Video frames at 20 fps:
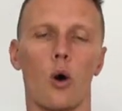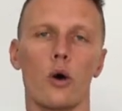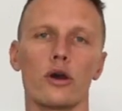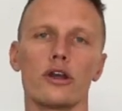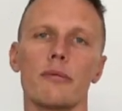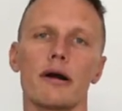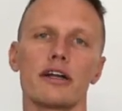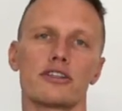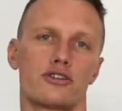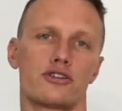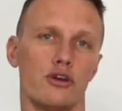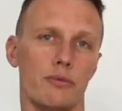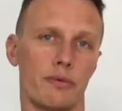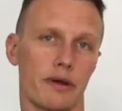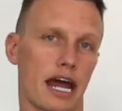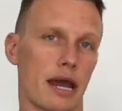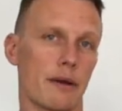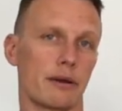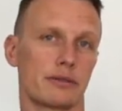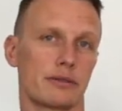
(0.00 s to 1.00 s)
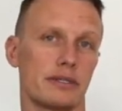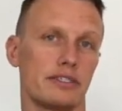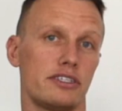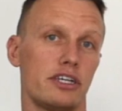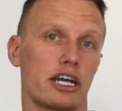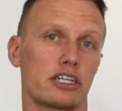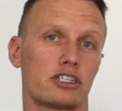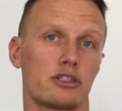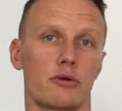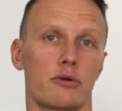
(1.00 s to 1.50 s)
or you might supinate, which means
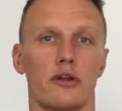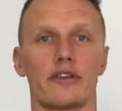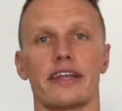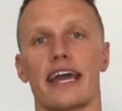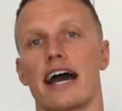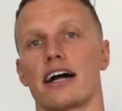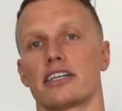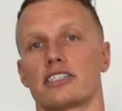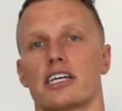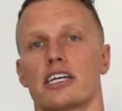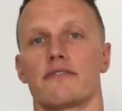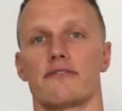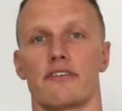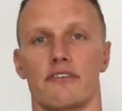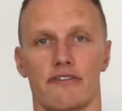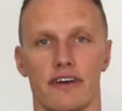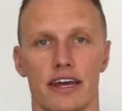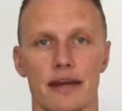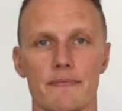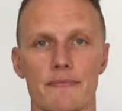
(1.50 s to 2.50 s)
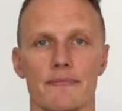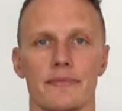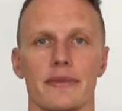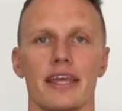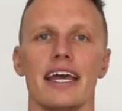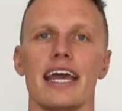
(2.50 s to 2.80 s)
you actually roll on the outside of your feet.